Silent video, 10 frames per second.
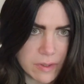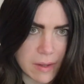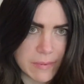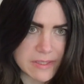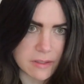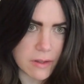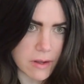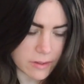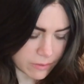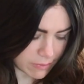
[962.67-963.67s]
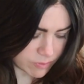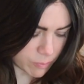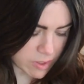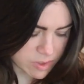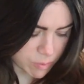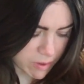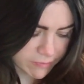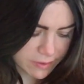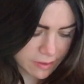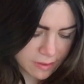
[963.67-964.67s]
not be as long. You'll have to wash it more
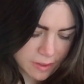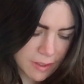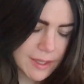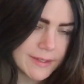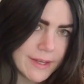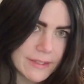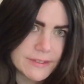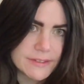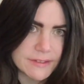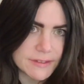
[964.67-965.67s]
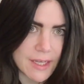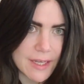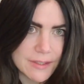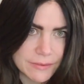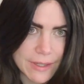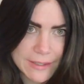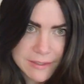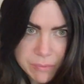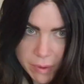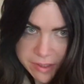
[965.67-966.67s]
often. And yes, I do like
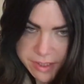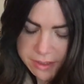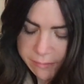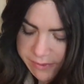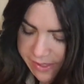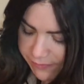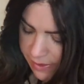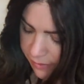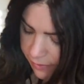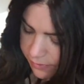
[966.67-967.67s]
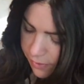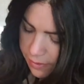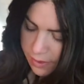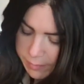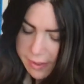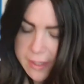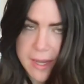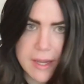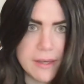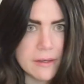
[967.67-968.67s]
washing them because I find it cathartic, but it
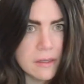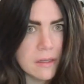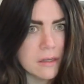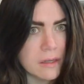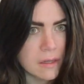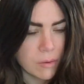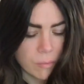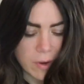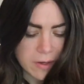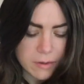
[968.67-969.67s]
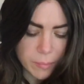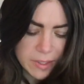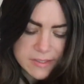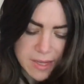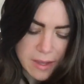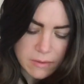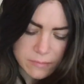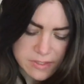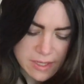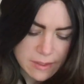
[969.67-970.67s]
can wear your wigs out
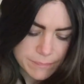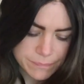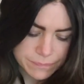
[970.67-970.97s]
over time.